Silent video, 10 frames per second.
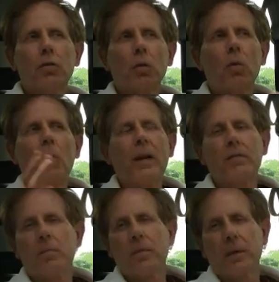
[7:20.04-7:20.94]
away
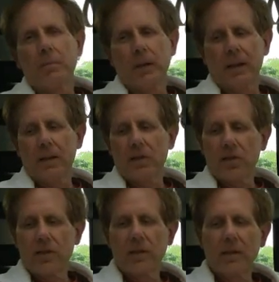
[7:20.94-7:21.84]
from them,
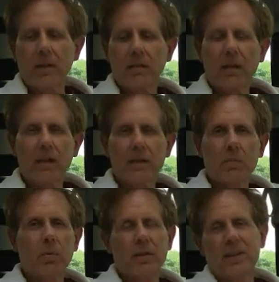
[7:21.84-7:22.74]
because at
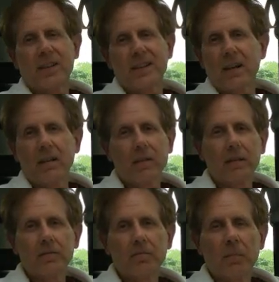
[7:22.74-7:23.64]
some point you just get tired of it.
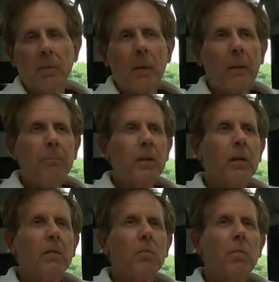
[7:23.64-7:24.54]

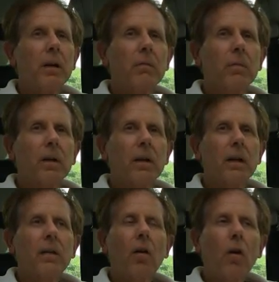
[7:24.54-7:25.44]
But
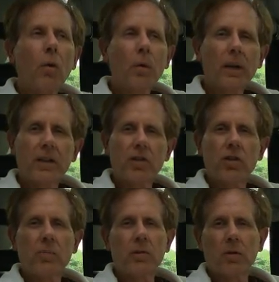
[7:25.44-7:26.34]
in all
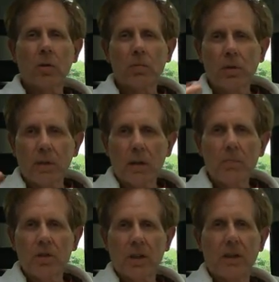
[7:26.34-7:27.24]
relationships, you
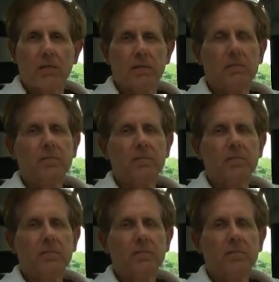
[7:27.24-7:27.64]
come to give,